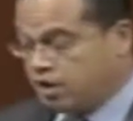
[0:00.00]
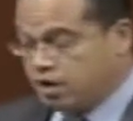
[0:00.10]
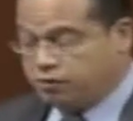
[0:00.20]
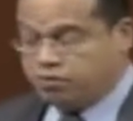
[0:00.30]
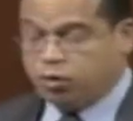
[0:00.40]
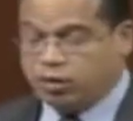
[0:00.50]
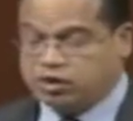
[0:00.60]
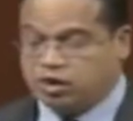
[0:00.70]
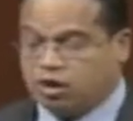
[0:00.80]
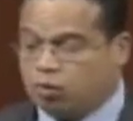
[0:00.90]
a few
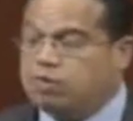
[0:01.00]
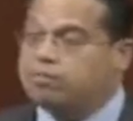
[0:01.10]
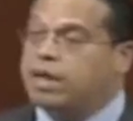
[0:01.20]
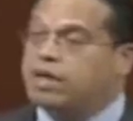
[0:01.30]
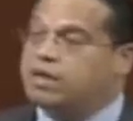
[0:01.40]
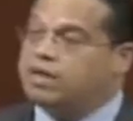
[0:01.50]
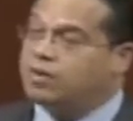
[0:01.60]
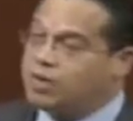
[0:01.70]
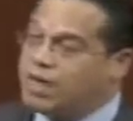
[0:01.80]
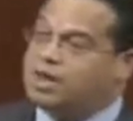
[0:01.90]
weeks ago, we
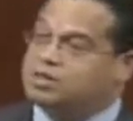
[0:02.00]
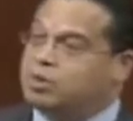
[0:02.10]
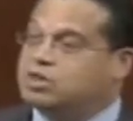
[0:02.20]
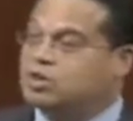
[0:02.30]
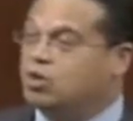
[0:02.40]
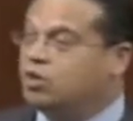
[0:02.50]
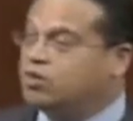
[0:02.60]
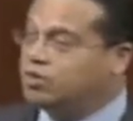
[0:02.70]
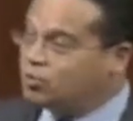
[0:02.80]
had a special order